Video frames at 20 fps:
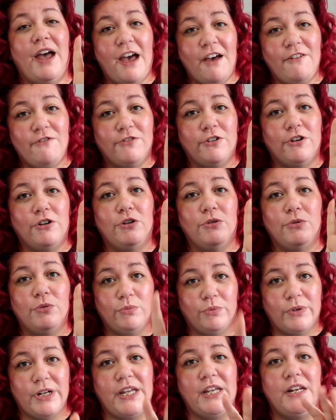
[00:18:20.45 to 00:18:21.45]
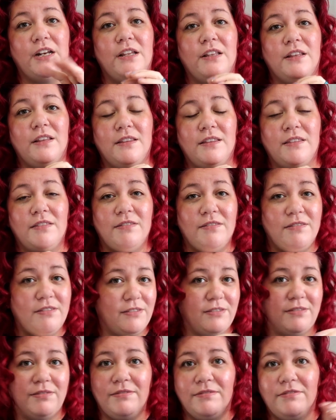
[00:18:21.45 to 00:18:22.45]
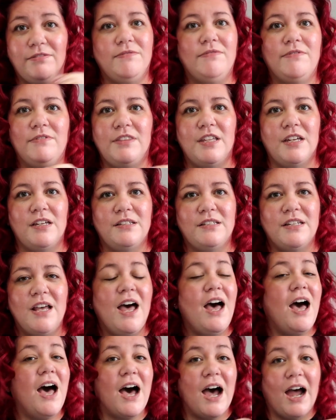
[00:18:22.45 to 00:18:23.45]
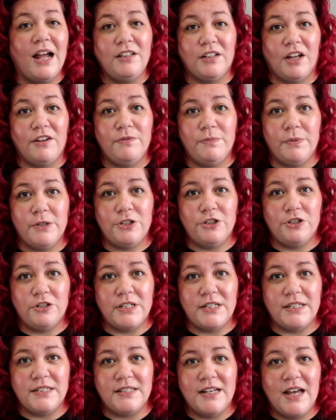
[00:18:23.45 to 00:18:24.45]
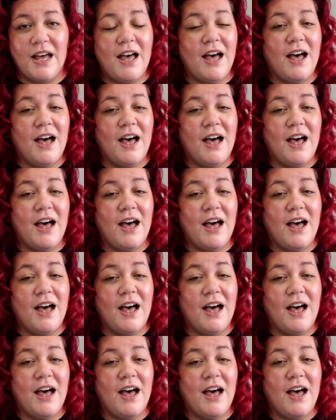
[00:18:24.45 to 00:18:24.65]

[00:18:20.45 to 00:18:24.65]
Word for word: ever read this. I love mysteries.